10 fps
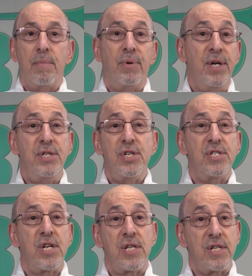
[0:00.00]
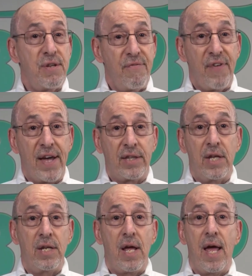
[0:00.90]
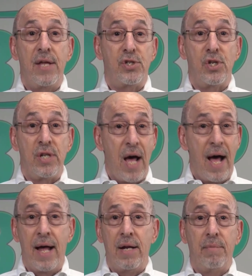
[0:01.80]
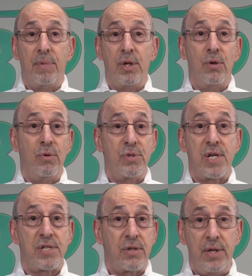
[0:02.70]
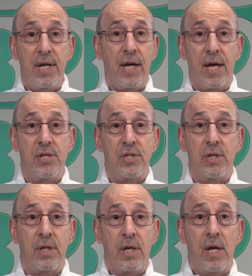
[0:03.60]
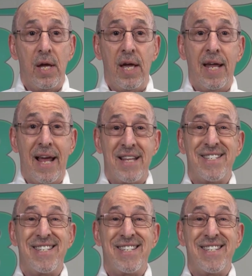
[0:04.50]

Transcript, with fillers: Bleach is a disinfectant and should not be used as a cleaning agent. It has